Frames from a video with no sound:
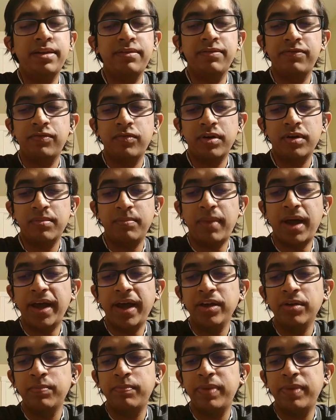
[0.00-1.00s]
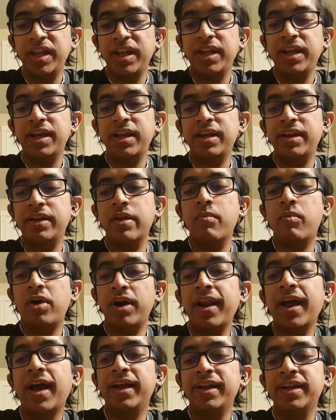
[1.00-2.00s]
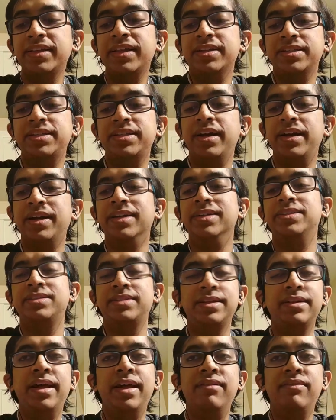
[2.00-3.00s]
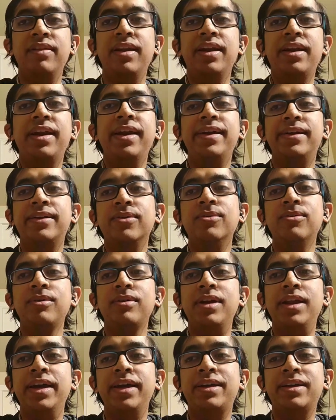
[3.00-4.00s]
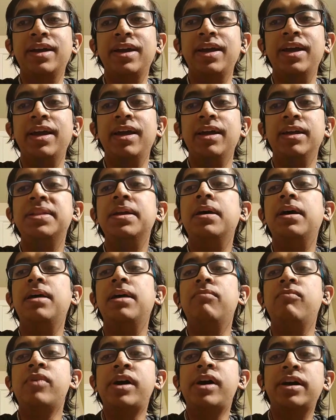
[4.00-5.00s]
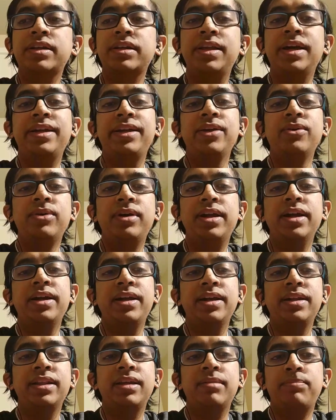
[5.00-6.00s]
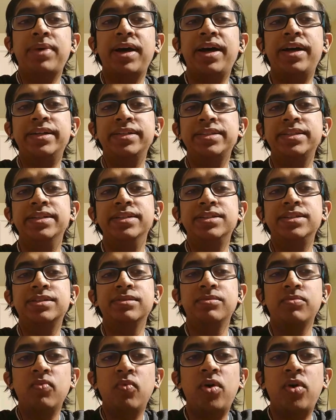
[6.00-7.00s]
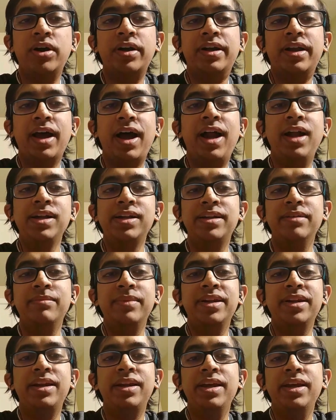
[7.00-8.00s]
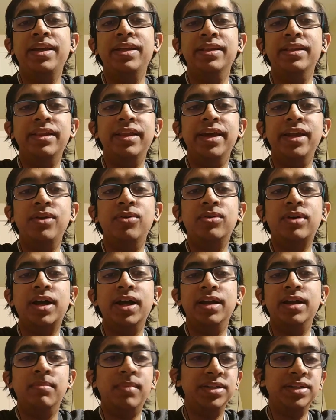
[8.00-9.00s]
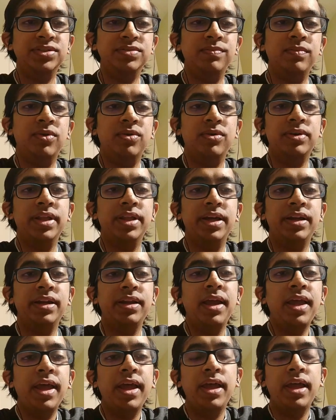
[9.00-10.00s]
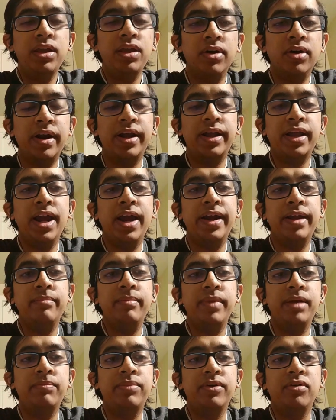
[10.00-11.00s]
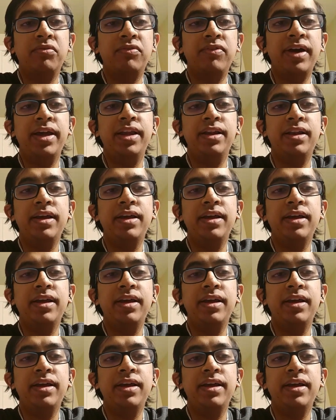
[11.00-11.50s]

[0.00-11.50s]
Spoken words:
for my opinion, what Ankita said is definitely true. Like, the work that you did in the past is what ultimately they look at much more than your academic profile.